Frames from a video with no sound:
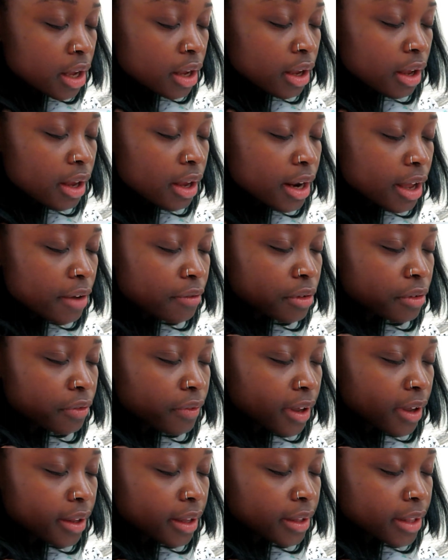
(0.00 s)
God, Heavenly
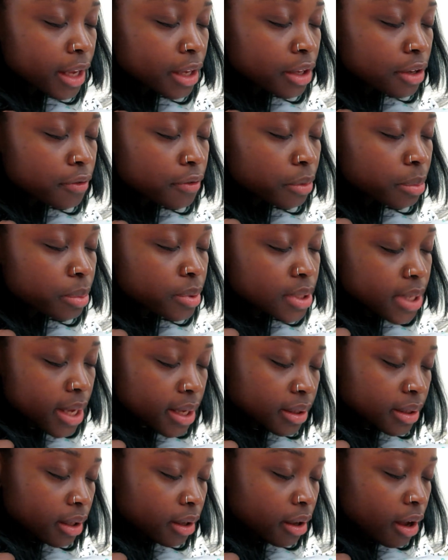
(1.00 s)
Father, I thank you for
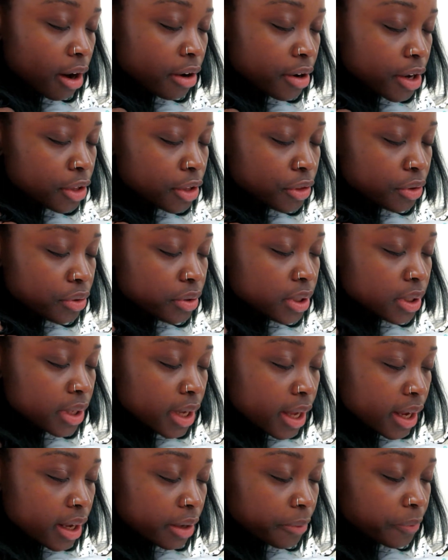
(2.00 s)
protecting Ariah through the
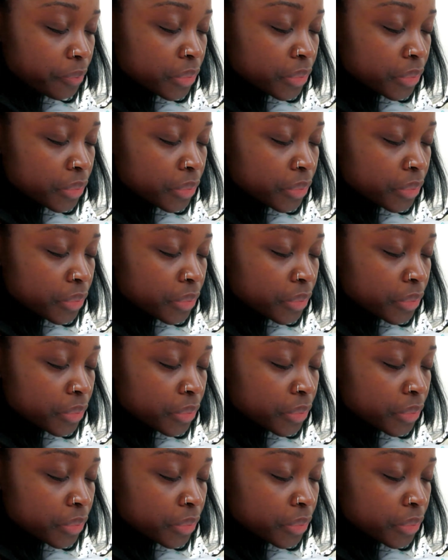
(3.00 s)
night.